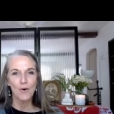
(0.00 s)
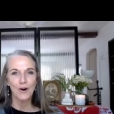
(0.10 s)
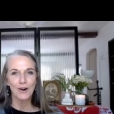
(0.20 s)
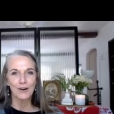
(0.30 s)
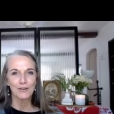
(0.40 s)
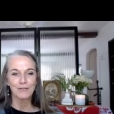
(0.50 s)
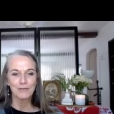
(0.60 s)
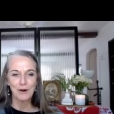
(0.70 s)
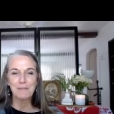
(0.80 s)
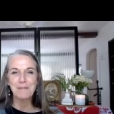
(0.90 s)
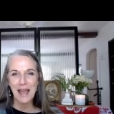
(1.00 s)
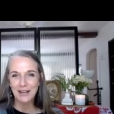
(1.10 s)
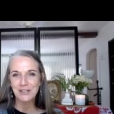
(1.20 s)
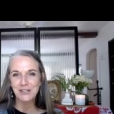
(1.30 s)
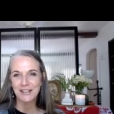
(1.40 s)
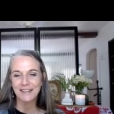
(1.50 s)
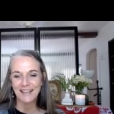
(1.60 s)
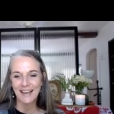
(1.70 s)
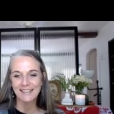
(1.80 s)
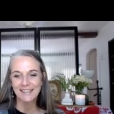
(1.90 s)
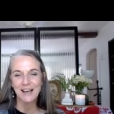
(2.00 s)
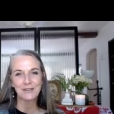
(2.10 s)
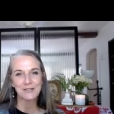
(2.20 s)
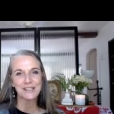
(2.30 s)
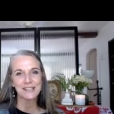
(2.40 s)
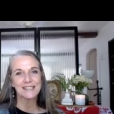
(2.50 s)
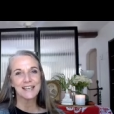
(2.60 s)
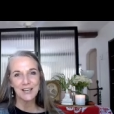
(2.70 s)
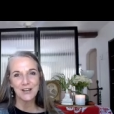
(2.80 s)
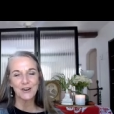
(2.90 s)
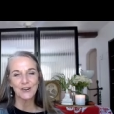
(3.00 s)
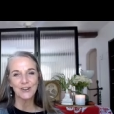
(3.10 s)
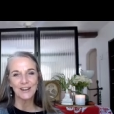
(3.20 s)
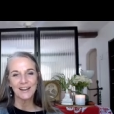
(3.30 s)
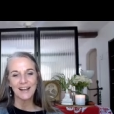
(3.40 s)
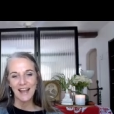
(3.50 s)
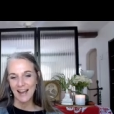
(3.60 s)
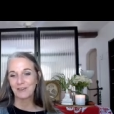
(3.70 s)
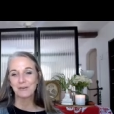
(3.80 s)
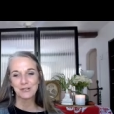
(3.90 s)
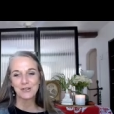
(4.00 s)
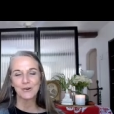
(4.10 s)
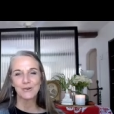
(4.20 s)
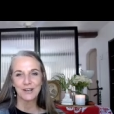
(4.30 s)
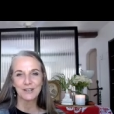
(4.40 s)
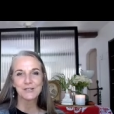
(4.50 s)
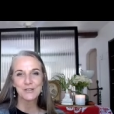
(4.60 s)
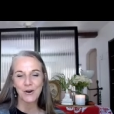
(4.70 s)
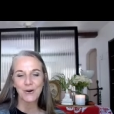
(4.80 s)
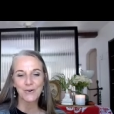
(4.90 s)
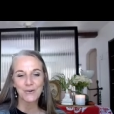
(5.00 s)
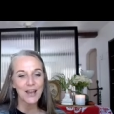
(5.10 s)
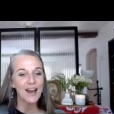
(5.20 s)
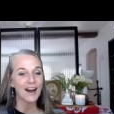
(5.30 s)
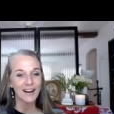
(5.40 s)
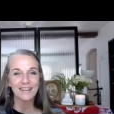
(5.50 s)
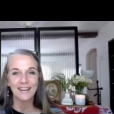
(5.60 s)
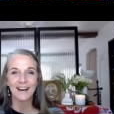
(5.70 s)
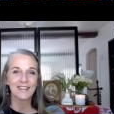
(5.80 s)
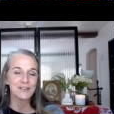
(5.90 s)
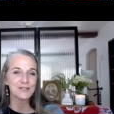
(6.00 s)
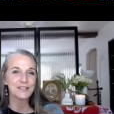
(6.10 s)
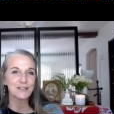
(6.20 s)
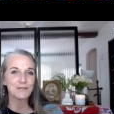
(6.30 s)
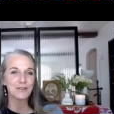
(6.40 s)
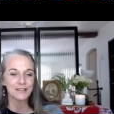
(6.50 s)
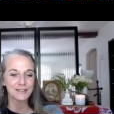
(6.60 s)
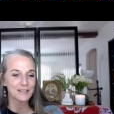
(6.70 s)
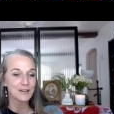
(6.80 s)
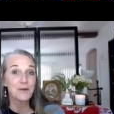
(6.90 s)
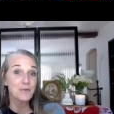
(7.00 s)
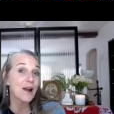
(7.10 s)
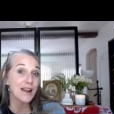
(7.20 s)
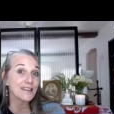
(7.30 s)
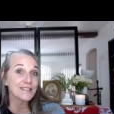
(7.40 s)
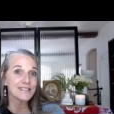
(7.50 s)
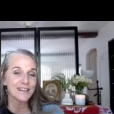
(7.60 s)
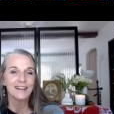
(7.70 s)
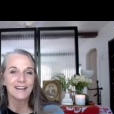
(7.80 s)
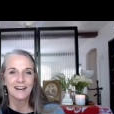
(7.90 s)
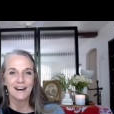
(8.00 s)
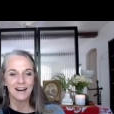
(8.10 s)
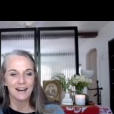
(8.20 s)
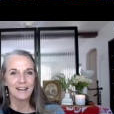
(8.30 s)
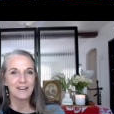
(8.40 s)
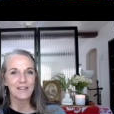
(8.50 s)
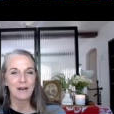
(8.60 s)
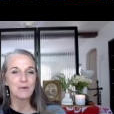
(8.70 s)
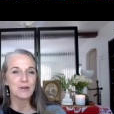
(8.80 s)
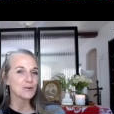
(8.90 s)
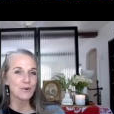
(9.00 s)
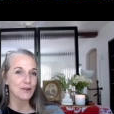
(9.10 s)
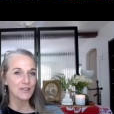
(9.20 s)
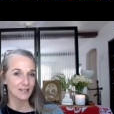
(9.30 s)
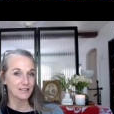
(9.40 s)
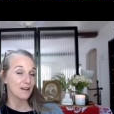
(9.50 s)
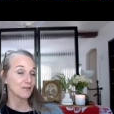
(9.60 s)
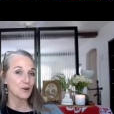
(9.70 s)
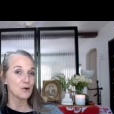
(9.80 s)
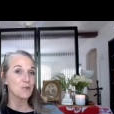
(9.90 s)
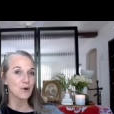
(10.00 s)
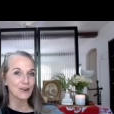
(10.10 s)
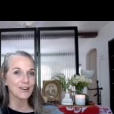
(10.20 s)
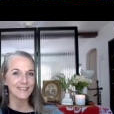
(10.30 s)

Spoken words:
or from managing the guest houses here at Crotona. So yeah, there's different ways in that we do our theosophical work.